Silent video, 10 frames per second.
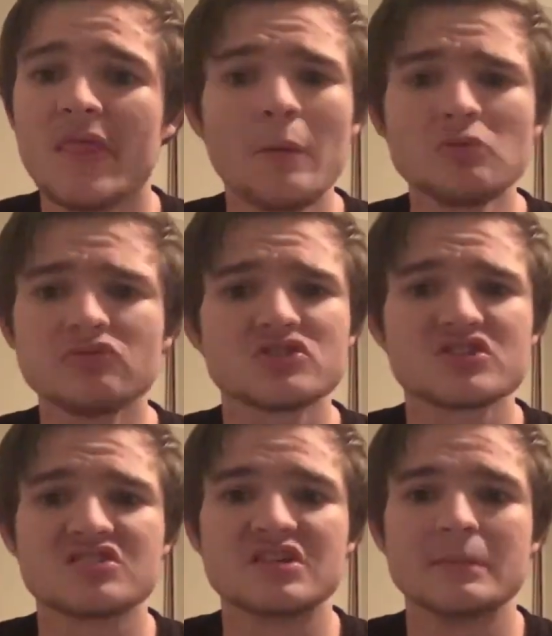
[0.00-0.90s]
that wasn't
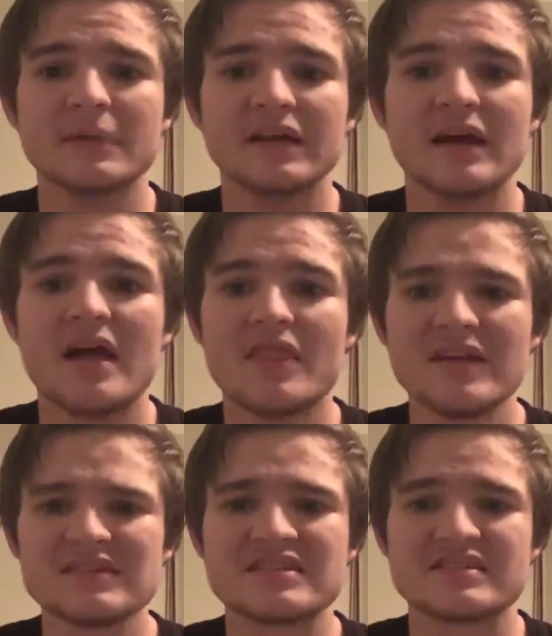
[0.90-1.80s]
just a sin bin,
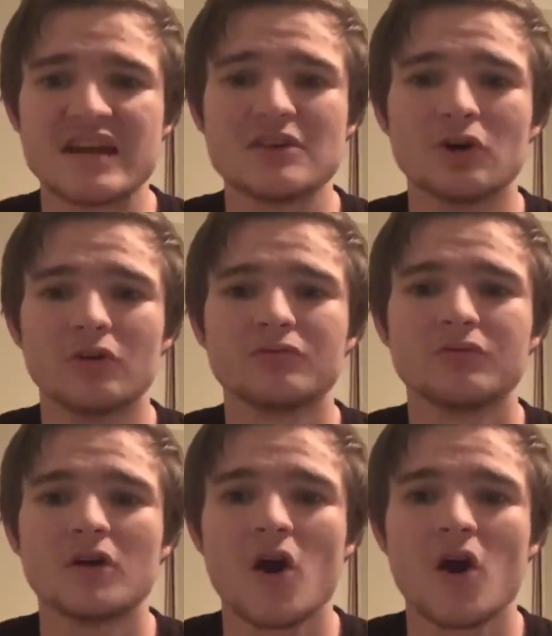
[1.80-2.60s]
that's a send-off.